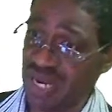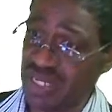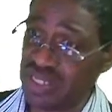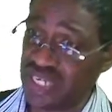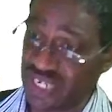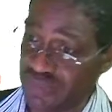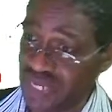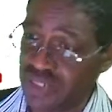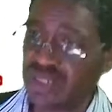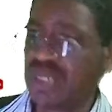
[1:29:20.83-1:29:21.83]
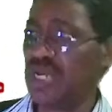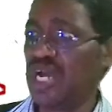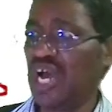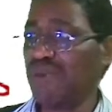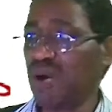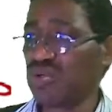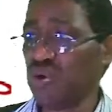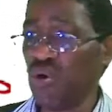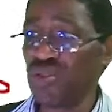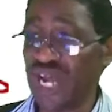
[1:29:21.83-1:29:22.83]
statement about
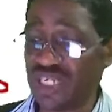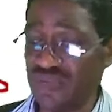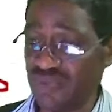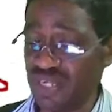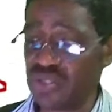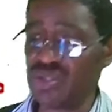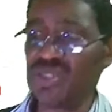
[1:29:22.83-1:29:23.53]
all that information.